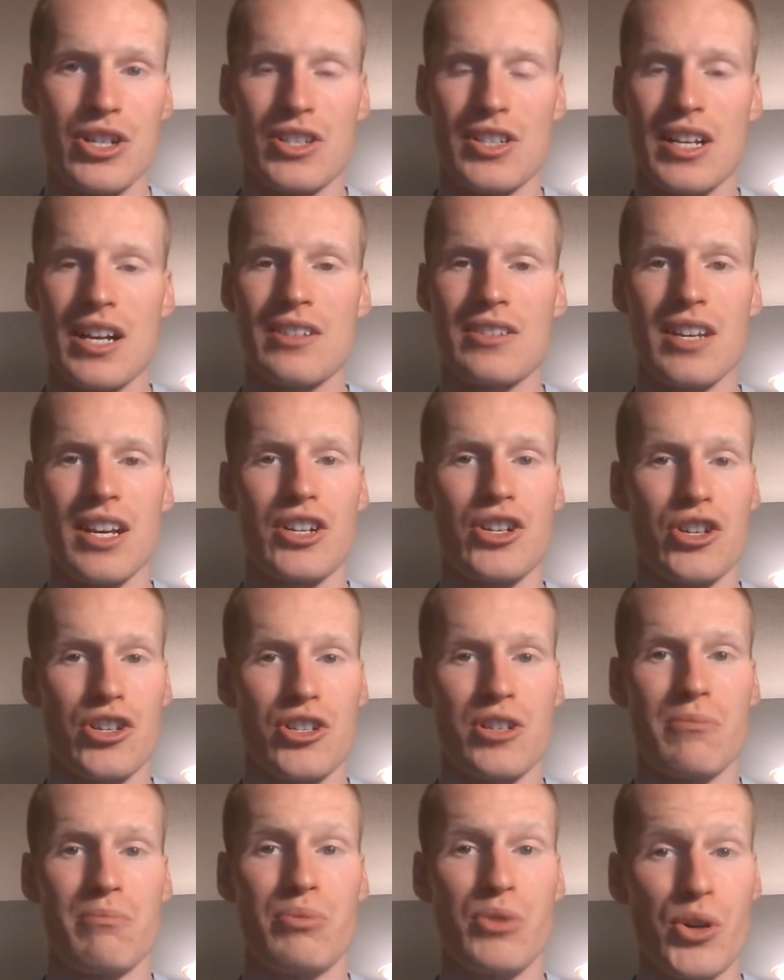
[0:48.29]
It sounds like
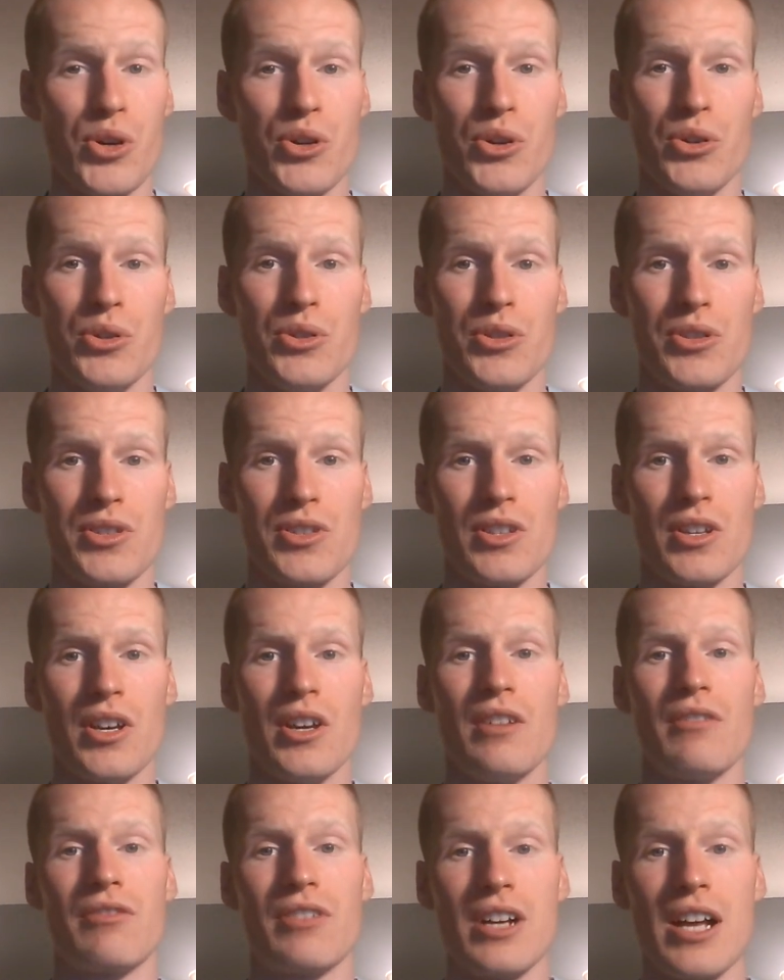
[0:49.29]
just a bruise,
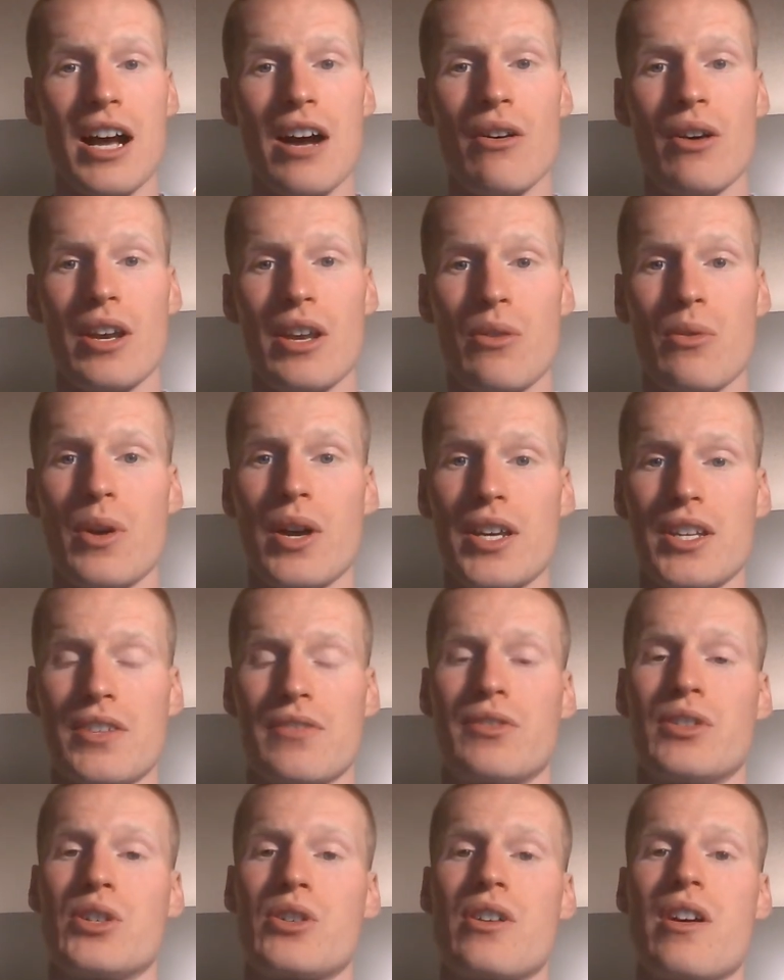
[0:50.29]
for now, anyways,
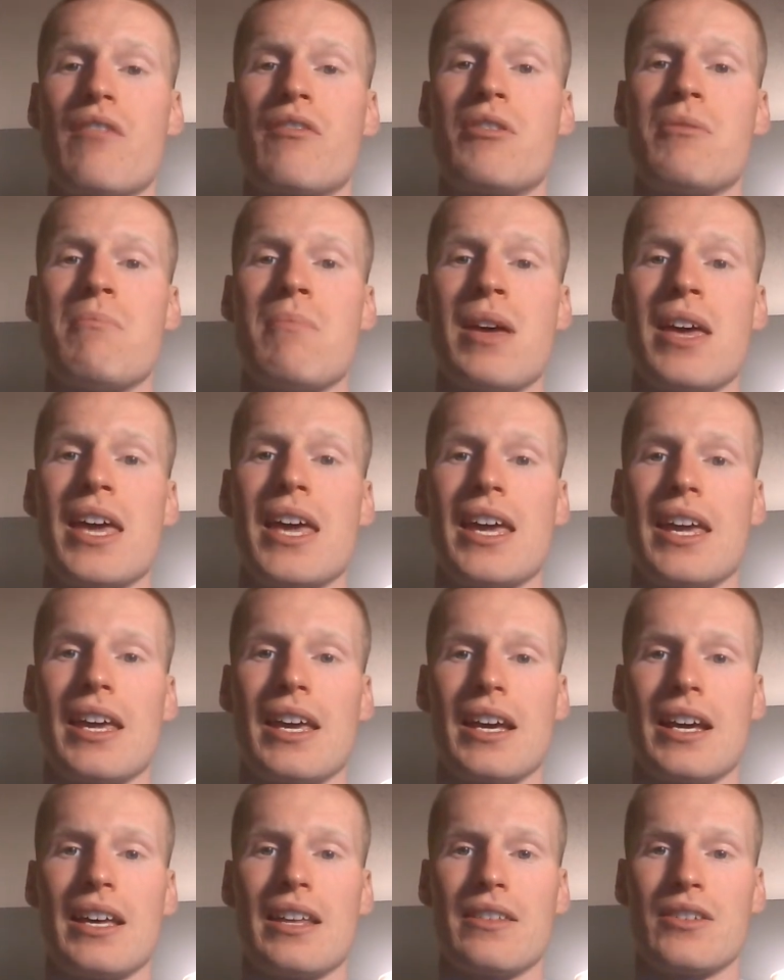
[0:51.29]
for Trevor
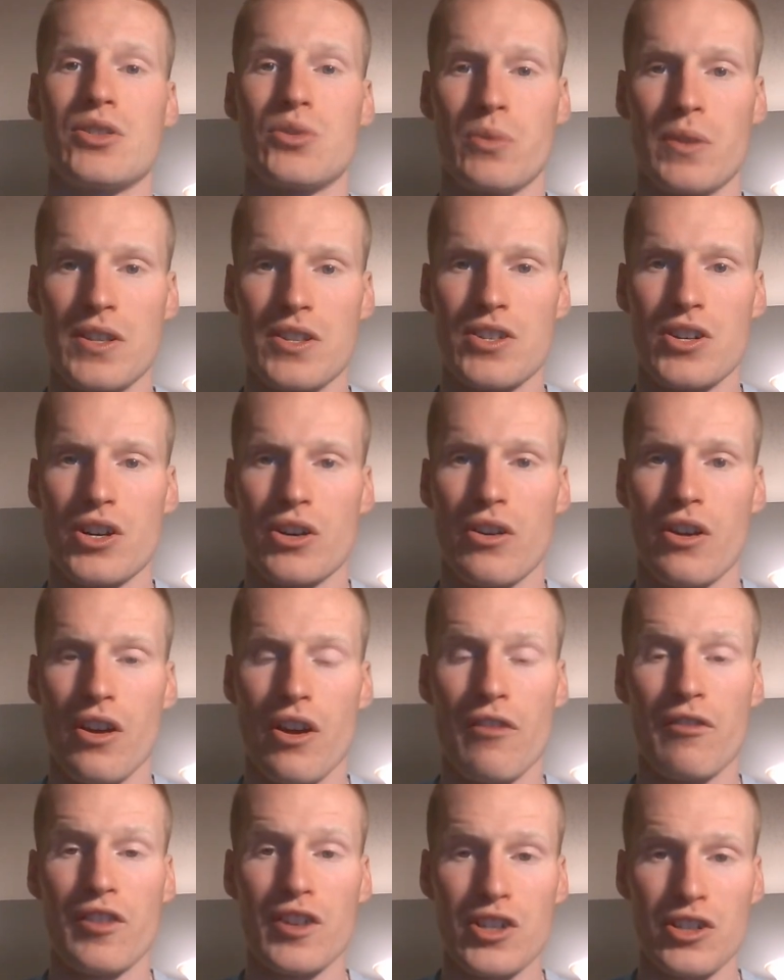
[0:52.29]
May. Uh, the Twins are
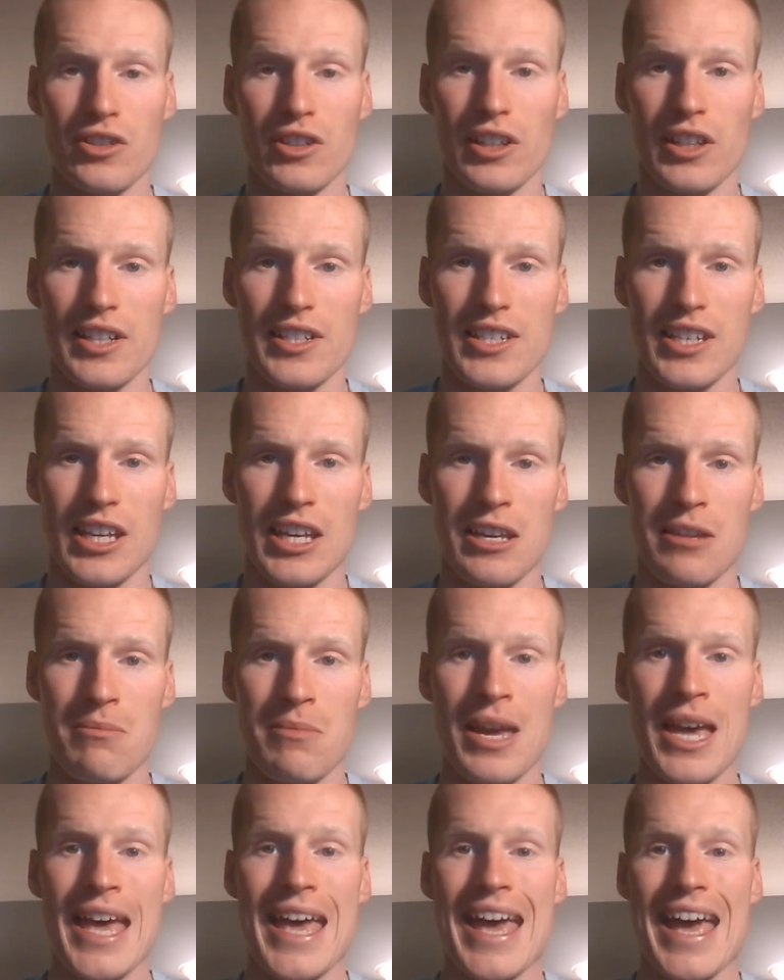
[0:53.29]
officially listing
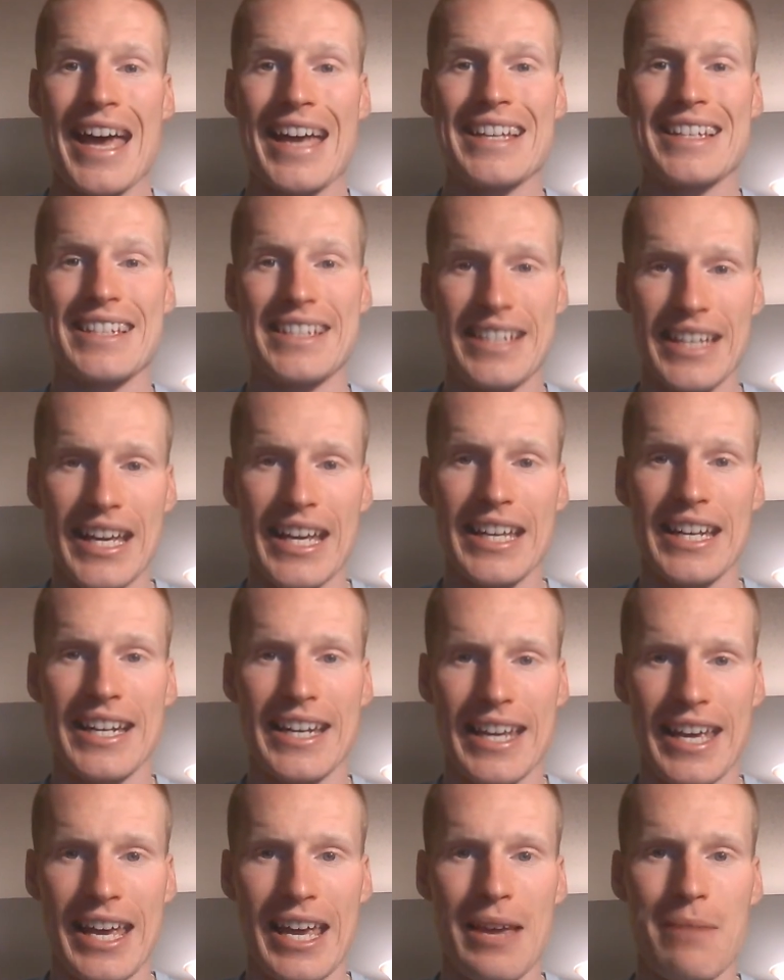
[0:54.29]
him as day to
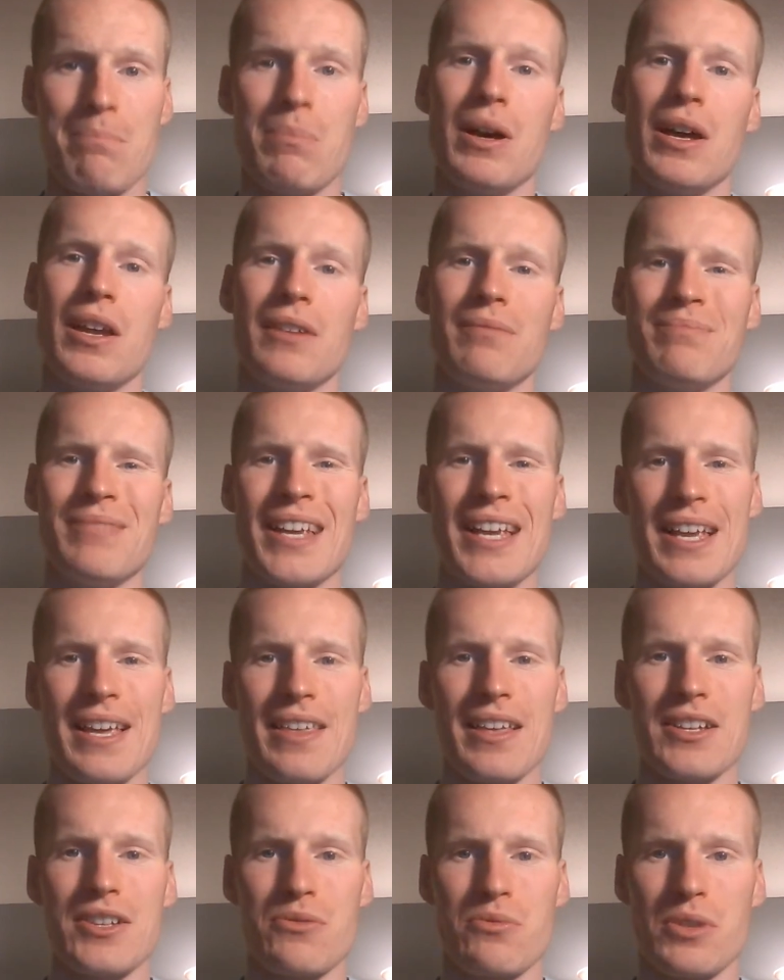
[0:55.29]
day, but
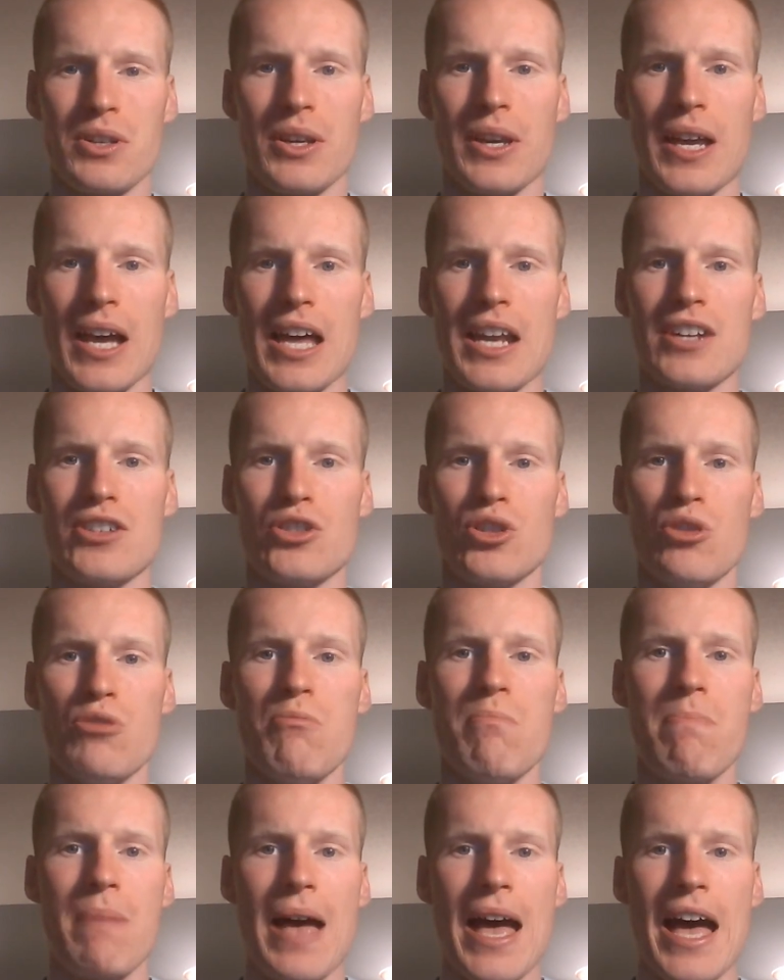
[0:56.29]
that's really kind of too
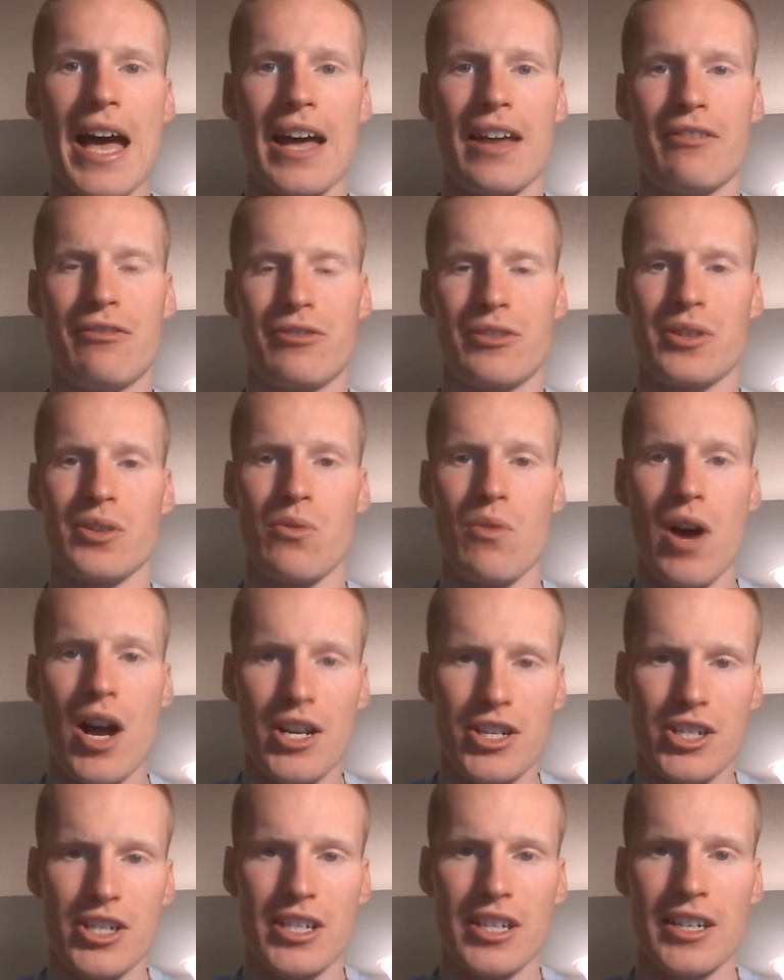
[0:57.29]
bad for the
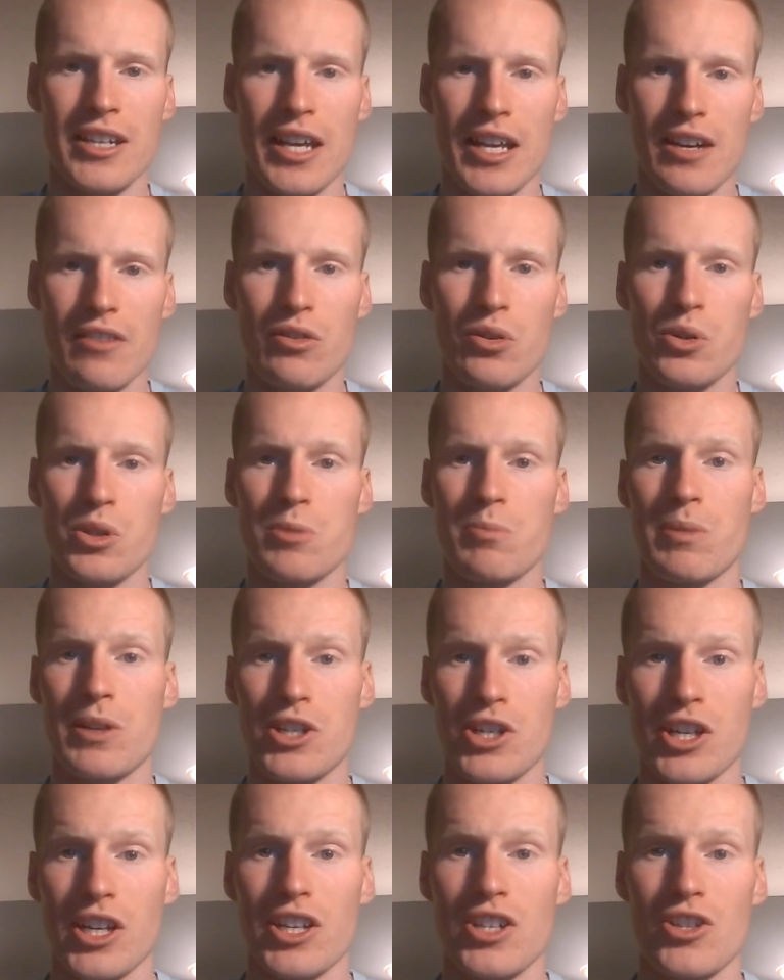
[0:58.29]
Washington native who was
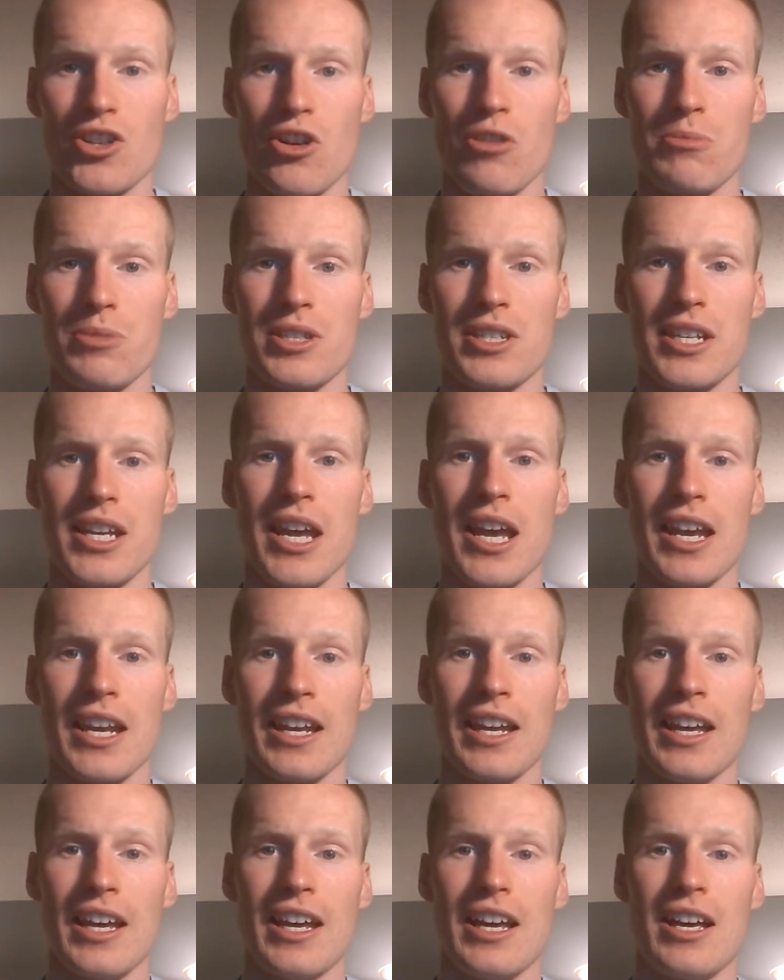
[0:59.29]
pitching in his home state.